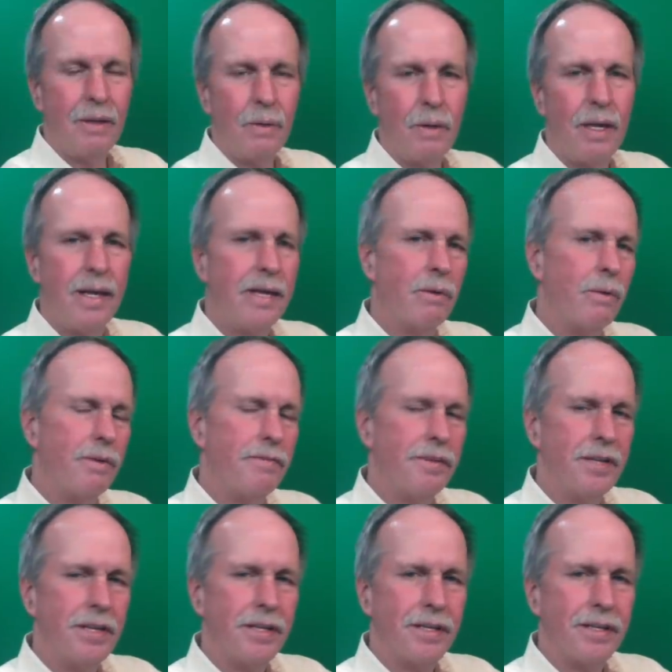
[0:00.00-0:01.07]
Well, hi,
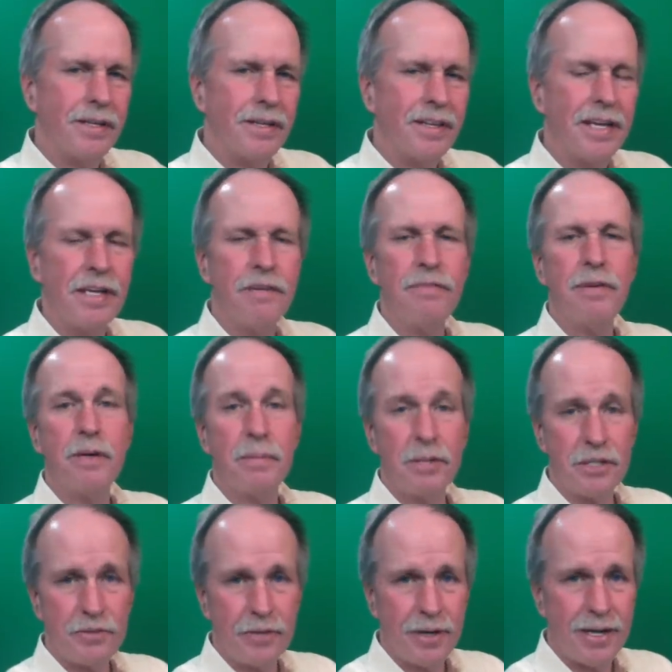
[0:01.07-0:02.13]
Wolfie, and thank you very
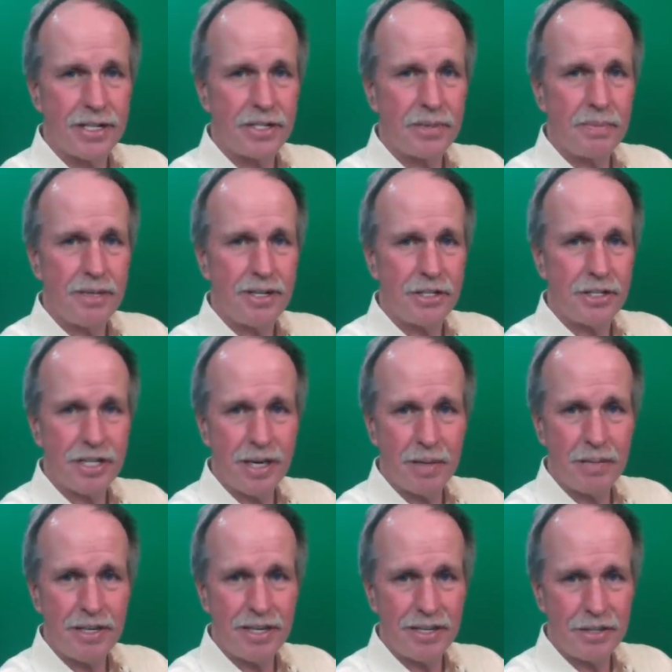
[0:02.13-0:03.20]
much for asking me to chime in